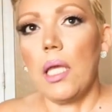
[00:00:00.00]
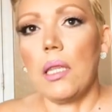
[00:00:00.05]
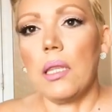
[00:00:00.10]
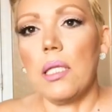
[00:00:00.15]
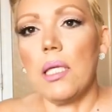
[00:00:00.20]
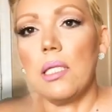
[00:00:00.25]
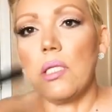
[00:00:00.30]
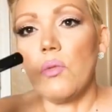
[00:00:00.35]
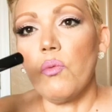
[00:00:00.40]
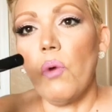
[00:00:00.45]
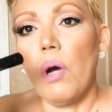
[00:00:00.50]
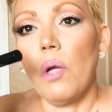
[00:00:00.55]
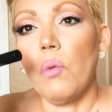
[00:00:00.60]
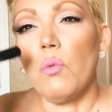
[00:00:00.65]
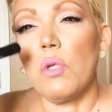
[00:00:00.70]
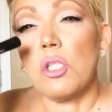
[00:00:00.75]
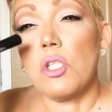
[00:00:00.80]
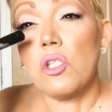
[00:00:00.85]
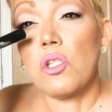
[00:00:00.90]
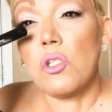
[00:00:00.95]
This one
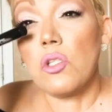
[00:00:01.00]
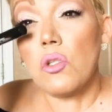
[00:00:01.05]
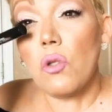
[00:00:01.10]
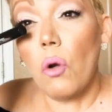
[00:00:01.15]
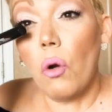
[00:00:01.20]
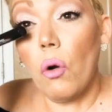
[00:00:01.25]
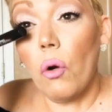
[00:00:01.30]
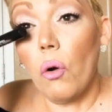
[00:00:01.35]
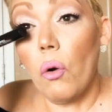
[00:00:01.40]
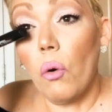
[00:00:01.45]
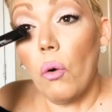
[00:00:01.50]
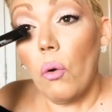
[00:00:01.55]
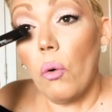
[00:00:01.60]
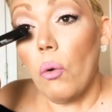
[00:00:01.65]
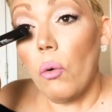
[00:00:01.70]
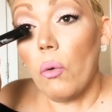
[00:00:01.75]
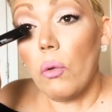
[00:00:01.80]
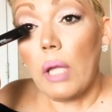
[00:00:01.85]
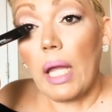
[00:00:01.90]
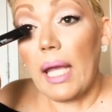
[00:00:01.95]
was
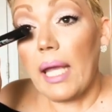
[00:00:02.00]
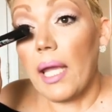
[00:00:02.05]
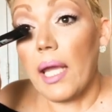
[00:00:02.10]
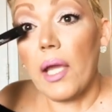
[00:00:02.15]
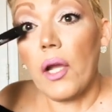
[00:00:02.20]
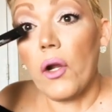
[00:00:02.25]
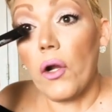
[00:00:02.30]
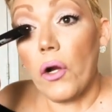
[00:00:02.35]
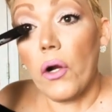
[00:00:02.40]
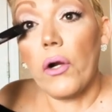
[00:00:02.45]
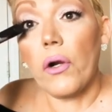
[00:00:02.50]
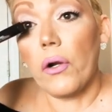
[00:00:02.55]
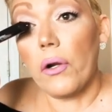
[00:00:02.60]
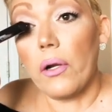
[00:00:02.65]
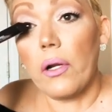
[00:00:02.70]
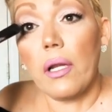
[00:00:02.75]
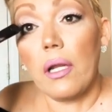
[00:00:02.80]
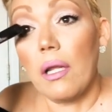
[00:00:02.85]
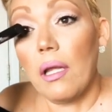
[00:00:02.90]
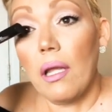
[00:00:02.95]
so, like, it
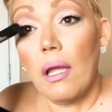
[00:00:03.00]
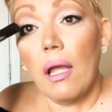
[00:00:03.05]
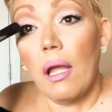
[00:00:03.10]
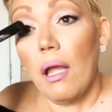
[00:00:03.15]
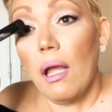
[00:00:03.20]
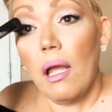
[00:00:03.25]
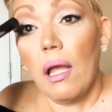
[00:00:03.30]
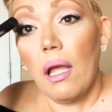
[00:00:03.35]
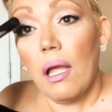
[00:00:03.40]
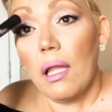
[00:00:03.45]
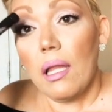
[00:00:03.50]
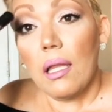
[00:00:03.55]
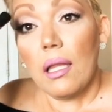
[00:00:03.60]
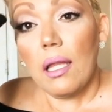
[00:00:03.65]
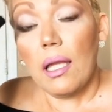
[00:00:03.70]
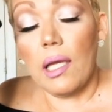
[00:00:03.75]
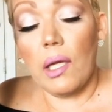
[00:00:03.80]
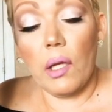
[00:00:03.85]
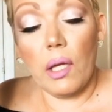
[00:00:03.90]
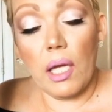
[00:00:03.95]
hurt.
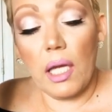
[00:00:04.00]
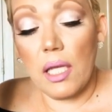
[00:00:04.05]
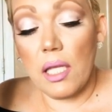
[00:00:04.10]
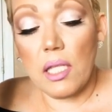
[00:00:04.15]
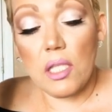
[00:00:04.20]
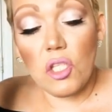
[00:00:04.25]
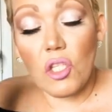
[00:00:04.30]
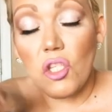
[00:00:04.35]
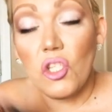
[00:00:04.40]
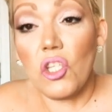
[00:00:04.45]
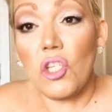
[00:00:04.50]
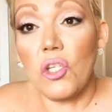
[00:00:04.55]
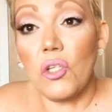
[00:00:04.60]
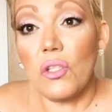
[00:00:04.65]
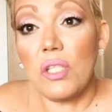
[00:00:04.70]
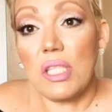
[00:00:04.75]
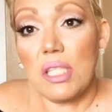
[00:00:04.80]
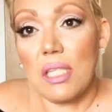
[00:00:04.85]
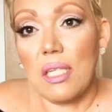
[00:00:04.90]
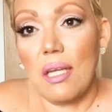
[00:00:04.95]
It's
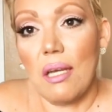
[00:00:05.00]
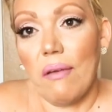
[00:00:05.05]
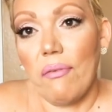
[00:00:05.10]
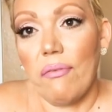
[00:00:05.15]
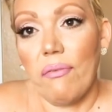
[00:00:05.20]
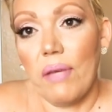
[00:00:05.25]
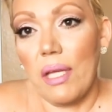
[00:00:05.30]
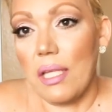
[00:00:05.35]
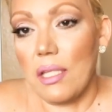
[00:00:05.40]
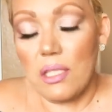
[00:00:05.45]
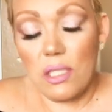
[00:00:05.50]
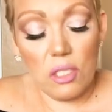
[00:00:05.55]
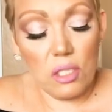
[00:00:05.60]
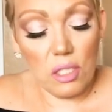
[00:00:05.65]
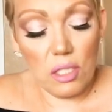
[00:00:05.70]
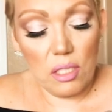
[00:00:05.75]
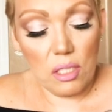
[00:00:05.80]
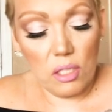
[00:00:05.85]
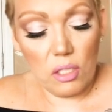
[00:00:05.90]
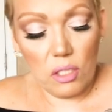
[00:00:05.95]
too stiff. It's
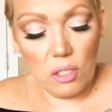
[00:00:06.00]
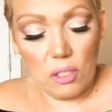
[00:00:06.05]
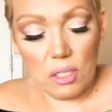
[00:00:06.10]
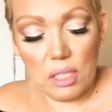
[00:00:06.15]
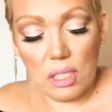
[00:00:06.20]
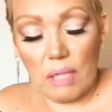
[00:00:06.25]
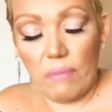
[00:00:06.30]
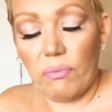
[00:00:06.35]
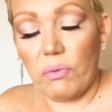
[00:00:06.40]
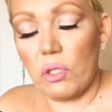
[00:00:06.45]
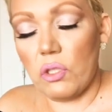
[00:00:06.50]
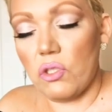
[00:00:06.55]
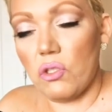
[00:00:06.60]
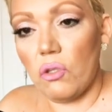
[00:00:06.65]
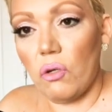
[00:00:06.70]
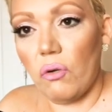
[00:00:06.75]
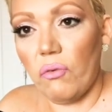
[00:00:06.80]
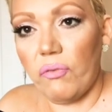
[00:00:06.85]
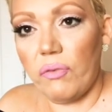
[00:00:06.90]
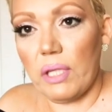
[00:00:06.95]
just too stiff. There's
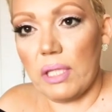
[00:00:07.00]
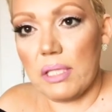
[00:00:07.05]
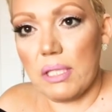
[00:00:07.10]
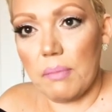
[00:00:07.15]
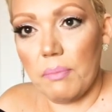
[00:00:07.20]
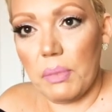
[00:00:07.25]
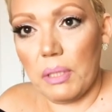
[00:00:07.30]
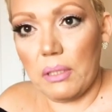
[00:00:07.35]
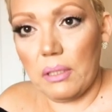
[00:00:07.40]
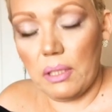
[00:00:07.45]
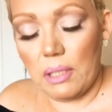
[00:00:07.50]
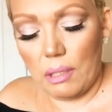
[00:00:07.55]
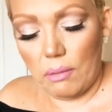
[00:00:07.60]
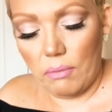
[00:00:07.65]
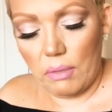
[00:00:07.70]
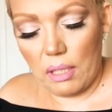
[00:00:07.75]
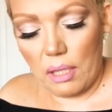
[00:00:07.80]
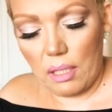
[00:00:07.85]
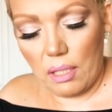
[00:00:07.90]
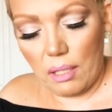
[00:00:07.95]
no flexibility
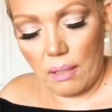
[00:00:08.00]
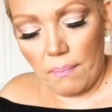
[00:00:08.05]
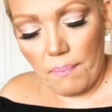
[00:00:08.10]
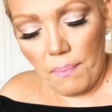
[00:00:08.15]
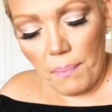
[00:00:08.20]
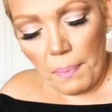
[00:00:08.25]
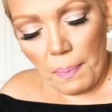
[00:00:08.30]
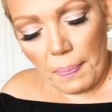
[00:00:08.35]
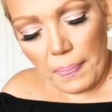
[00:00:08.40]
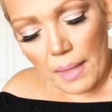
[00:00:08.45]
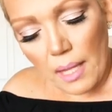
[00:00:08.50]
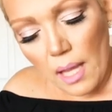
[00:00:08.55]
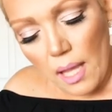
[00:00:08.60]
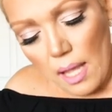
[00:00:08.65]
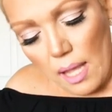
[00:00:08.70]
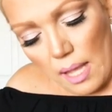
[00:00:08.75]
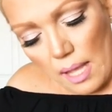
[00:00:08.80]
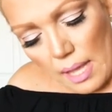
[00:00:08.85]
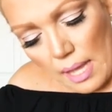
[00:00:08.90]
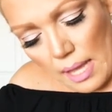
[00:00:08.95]
with it.
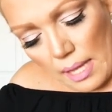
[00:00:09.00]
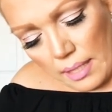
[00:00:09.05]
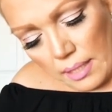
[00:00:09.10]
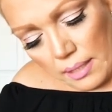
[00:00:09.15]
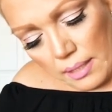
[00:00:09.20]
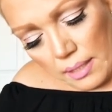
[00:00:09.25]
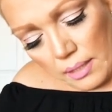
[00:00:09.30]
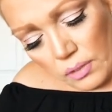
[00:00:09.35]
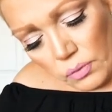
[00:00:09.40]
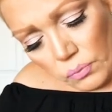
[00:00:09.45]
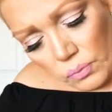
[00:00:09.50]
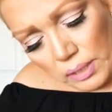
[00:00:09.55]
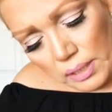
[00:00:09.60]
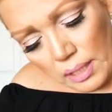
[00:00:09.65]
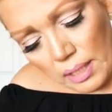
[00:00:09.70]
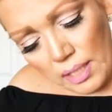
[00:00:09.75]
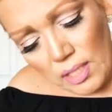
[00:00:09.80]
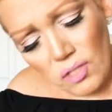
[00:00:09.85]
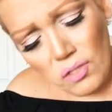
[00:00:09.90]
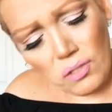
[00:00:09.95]
And another one
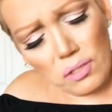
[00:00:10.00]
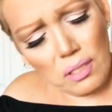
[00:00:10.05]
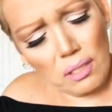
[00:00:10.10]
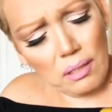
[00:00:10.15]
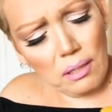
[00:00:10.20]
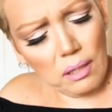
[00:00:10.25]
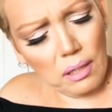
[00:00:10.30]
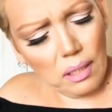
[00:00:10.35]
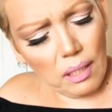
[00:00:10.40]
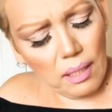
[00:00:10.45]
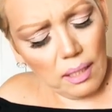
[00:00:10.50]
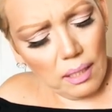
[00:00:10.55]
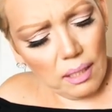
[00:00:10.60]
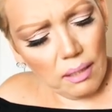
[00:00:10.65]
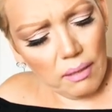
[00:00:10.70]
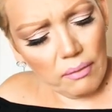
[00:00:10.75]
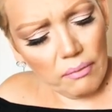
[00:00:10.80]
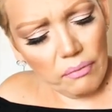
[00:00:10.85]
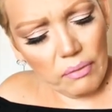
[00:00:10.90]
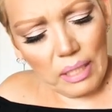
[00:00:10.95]
that I used to
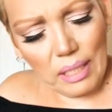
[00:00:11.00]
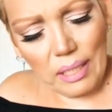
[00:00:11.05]
love,